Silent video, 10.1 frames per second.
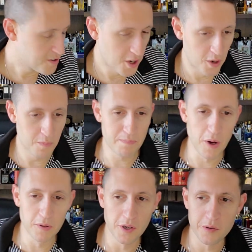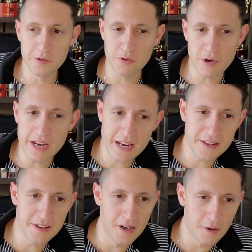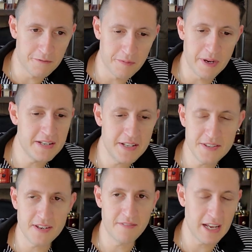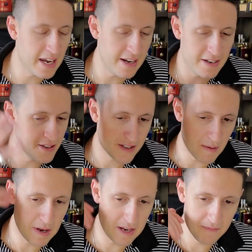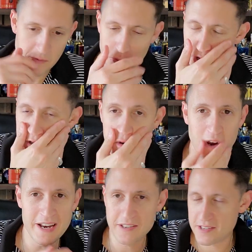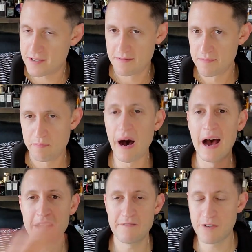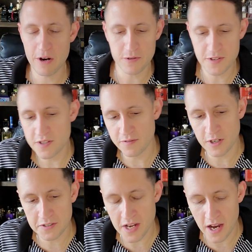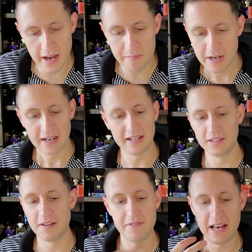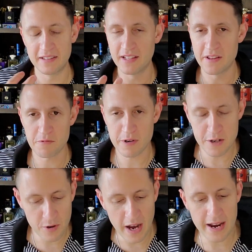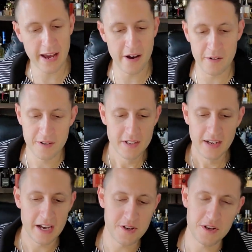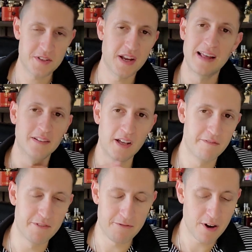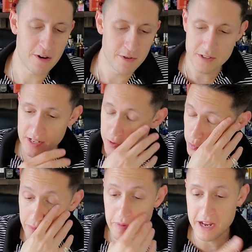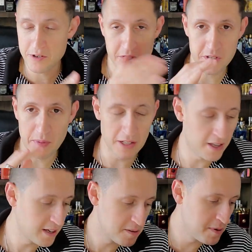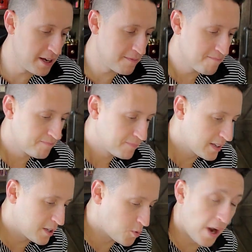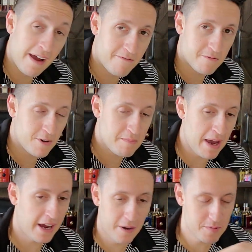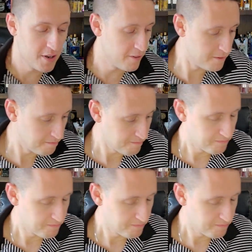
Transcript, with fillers: So Polo Green, though, from 1978 is, I mean, one of the greatest pine fragrances of all time. I love that leathery dry down. I just, I love the fragrance. That's what a man should smell like to me. That's why I have three backups of it.